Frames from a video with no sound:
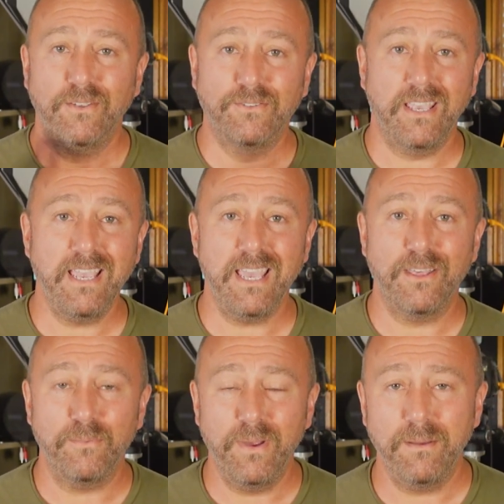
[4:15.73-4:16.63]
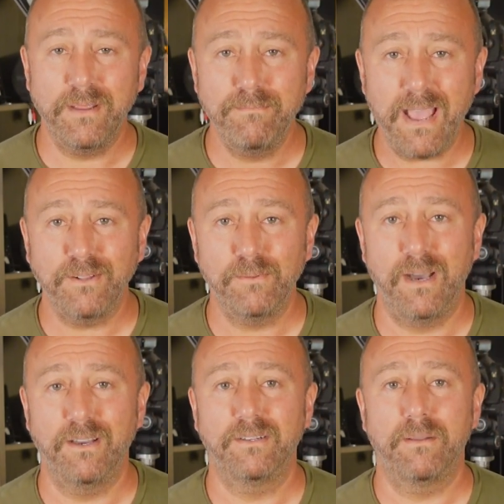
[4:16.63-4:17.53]
You see here, when I'm in manual
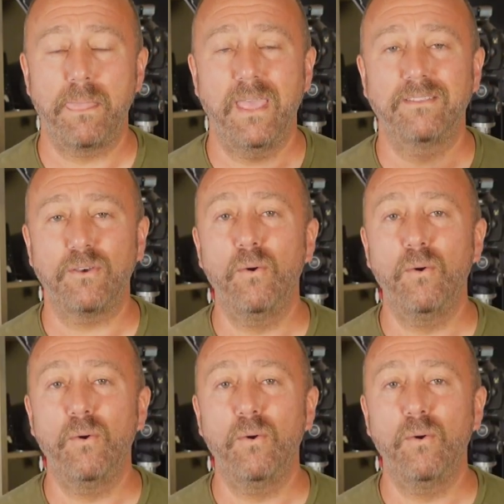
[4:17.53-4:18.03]
mode, it's